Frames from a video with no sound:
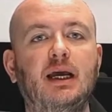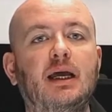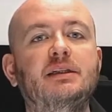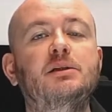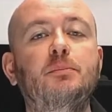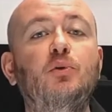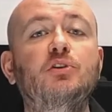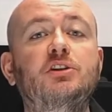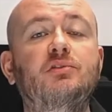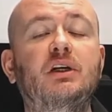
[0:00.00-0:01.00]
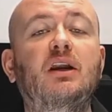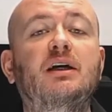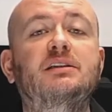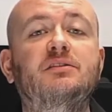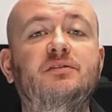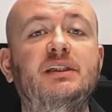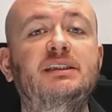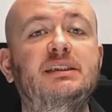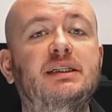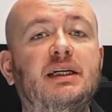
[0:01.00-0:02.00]
And it's important to realize that face
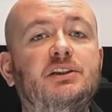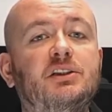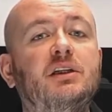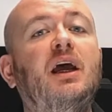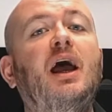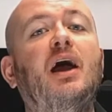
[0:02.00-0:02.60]
detection